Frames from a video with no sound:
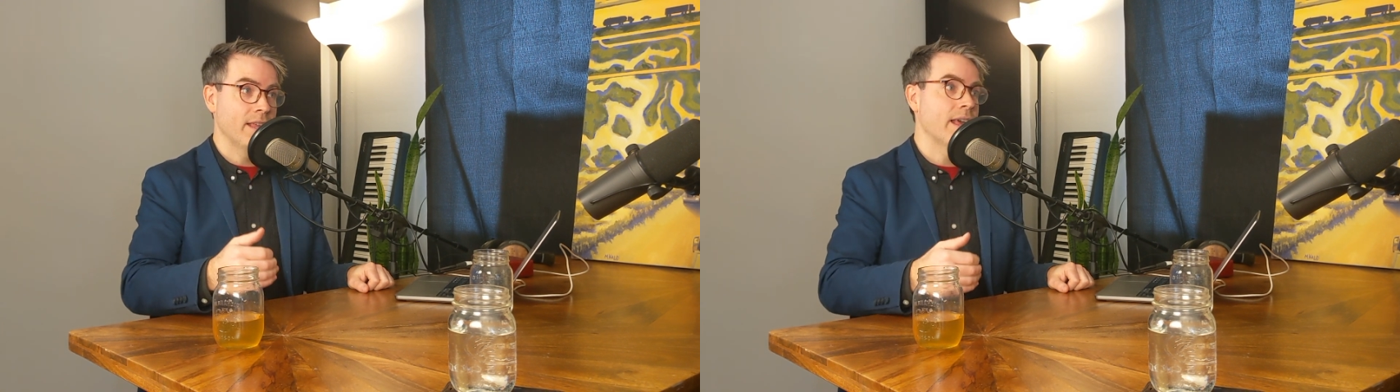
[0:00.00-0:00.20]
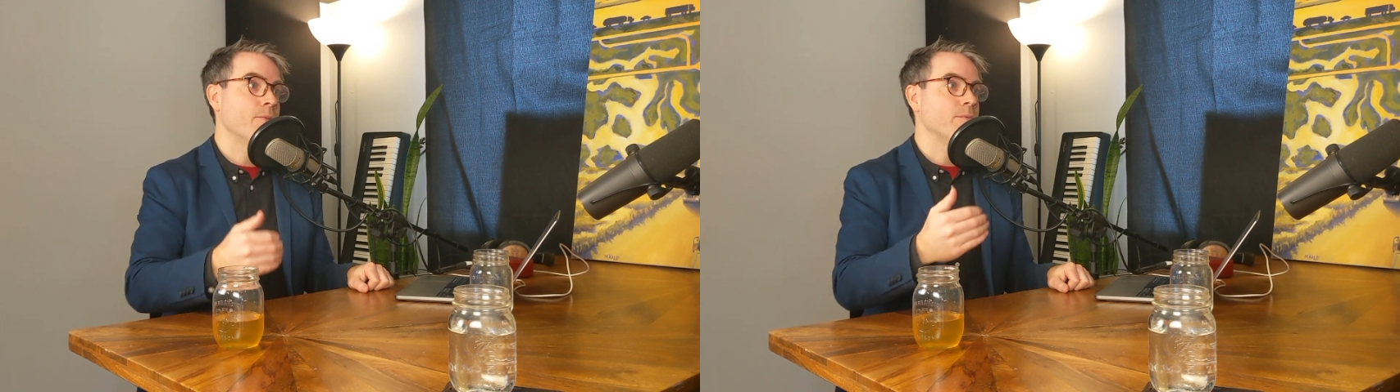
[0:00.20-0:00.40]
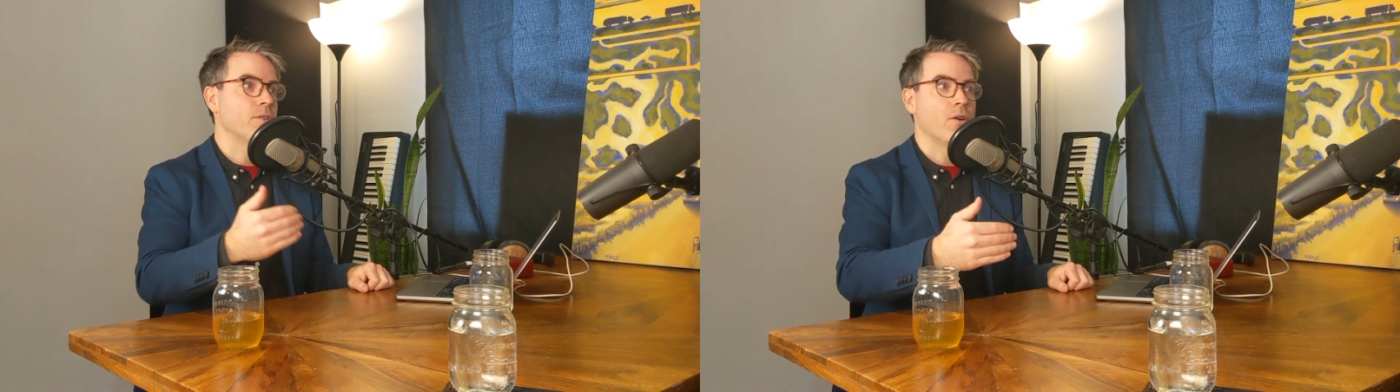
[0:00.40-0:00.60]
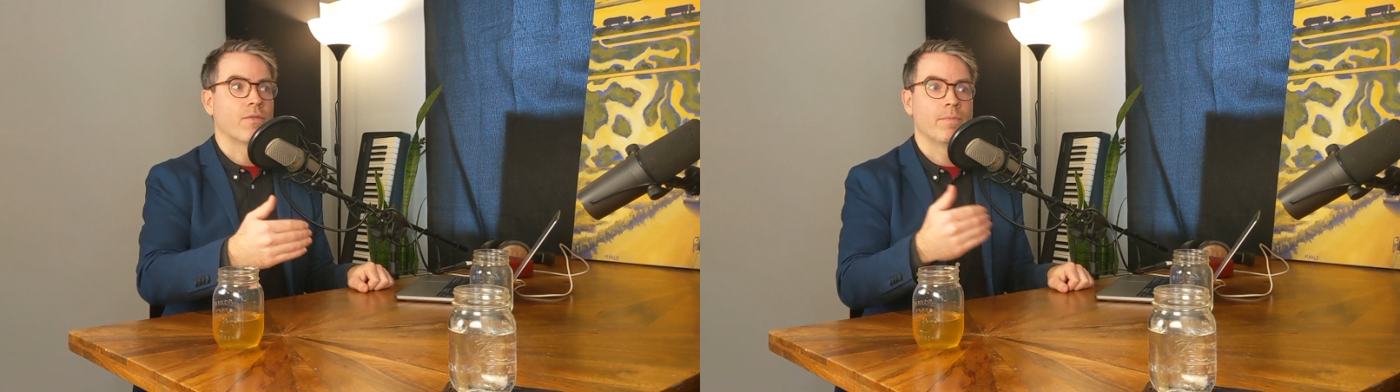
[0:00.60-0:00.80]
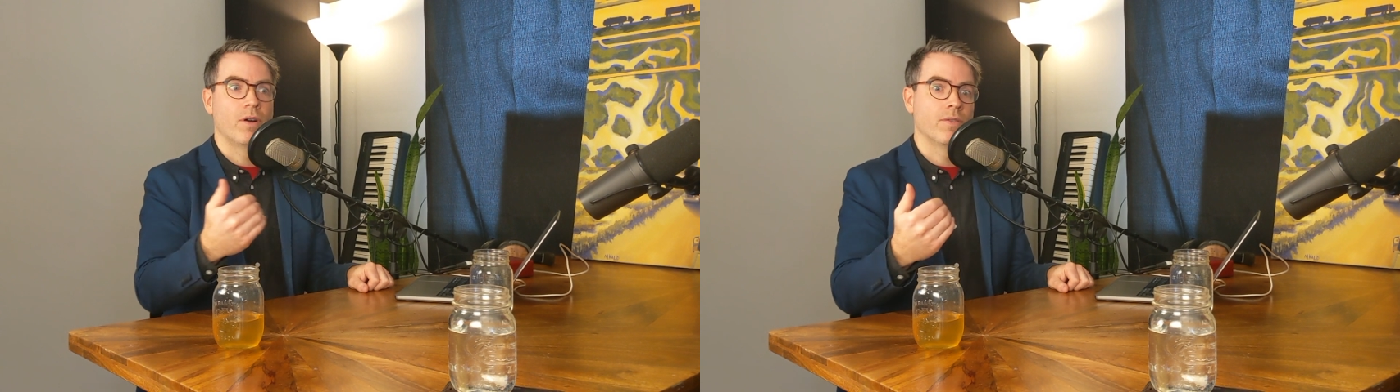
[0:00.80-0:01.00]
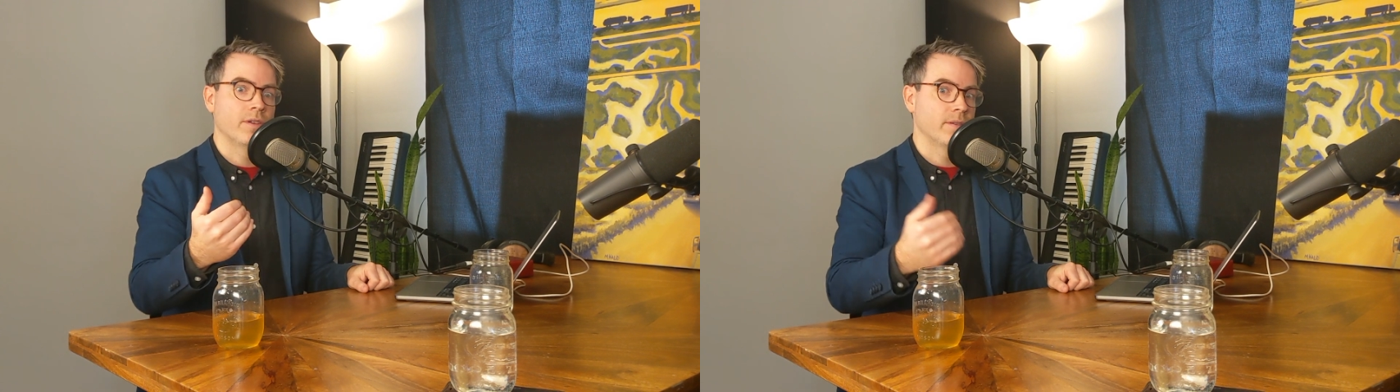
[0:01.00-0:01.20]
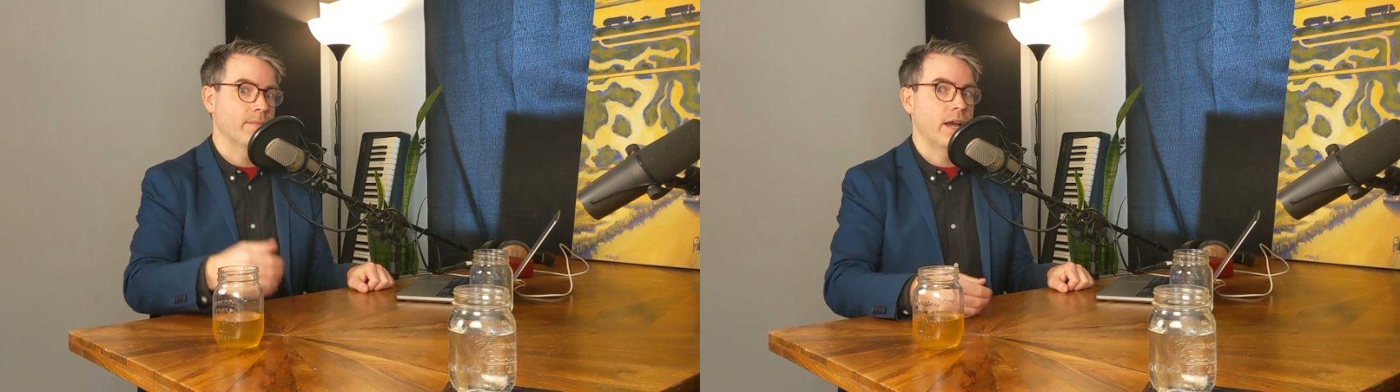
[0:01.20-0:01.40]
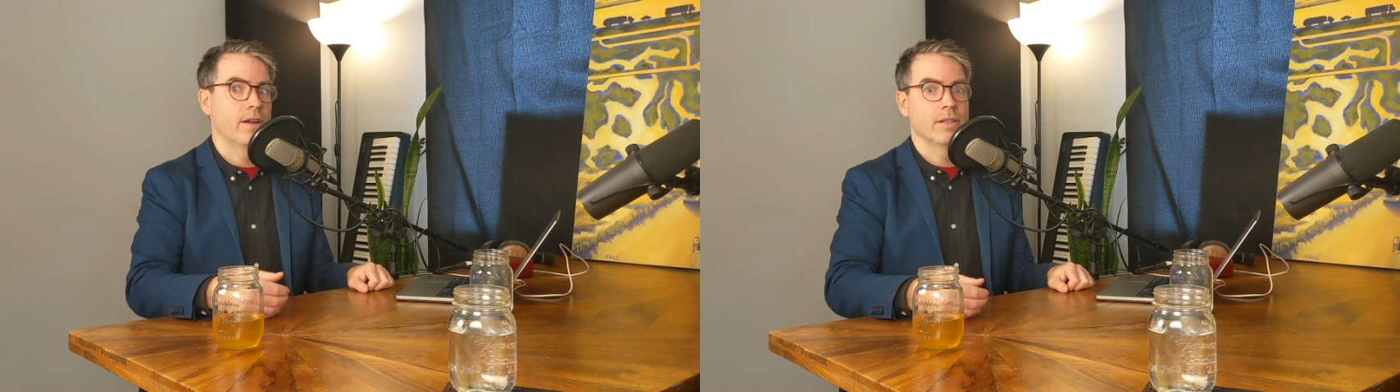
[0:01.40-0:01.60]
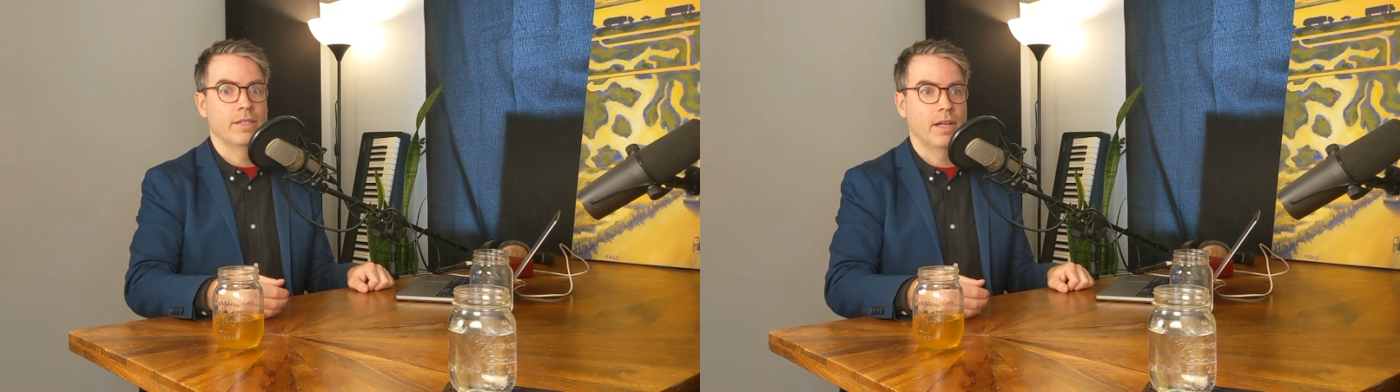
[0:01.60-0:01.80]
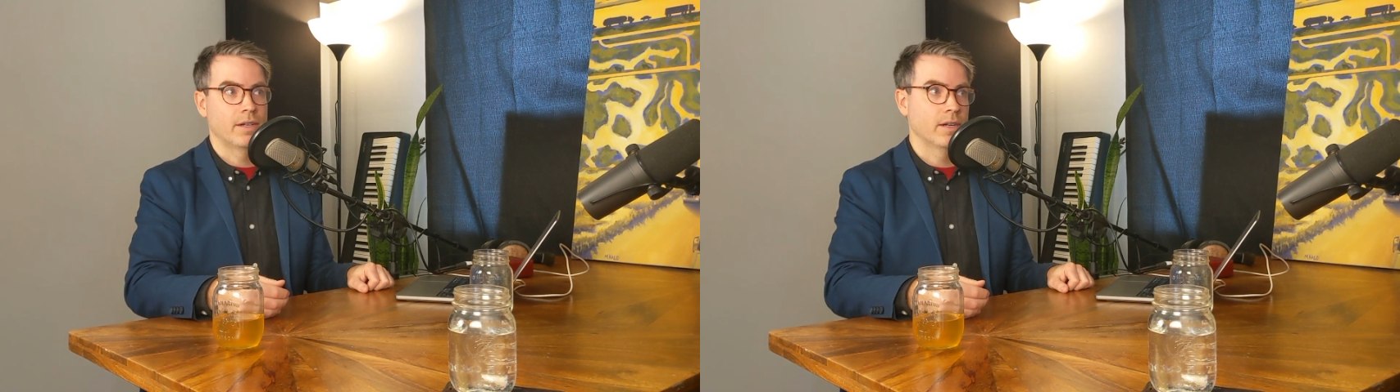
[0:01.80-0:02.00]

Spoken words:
And that would go for both as a buyer and seller.